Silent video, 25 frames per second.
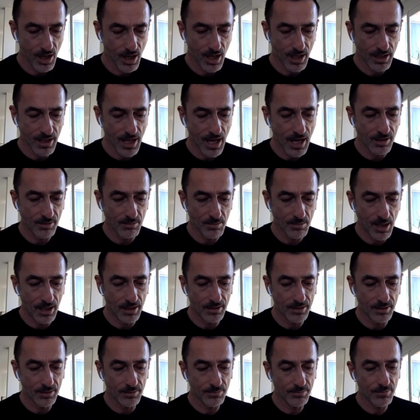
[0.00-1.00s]
a young
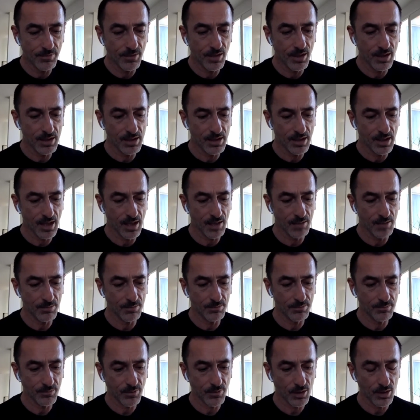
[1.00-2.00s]
man. His name
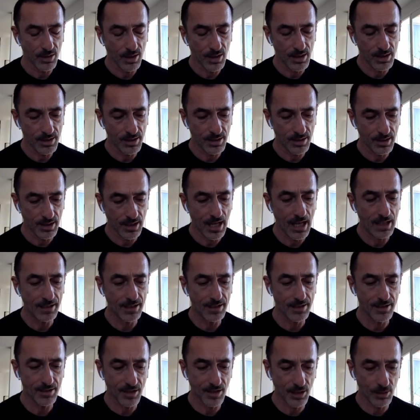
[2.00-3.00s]
is
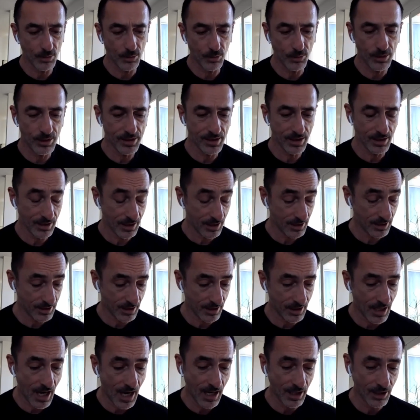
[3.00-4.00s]
Yannis Tsarouchis, and he's
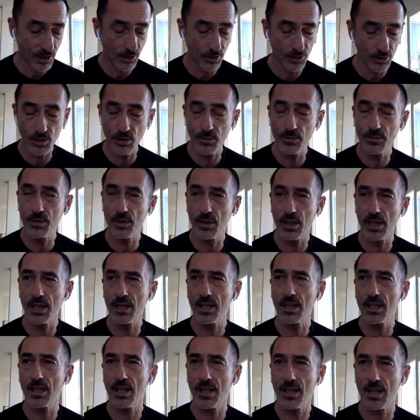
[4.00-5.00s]
an icon of Greek
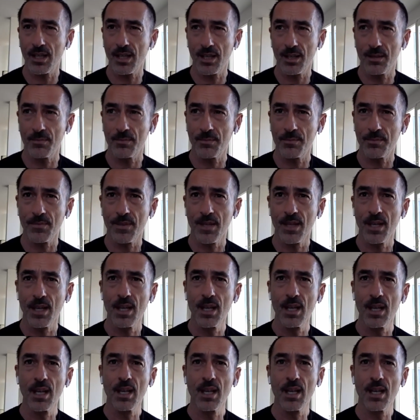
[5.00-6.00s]
uh,
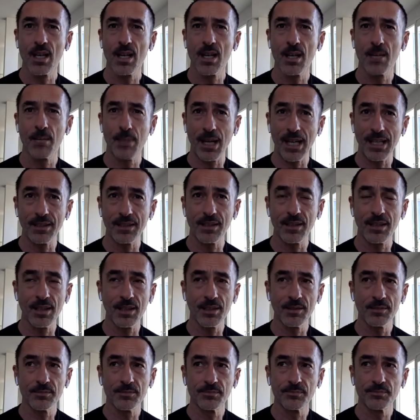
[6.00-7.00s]
uh,
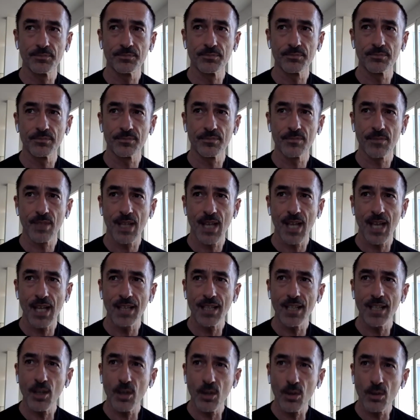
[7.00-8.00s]
painting. And
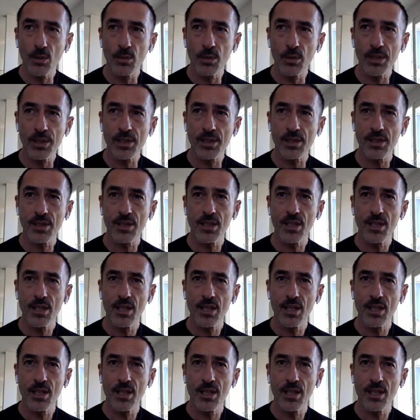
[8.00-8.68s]
he always,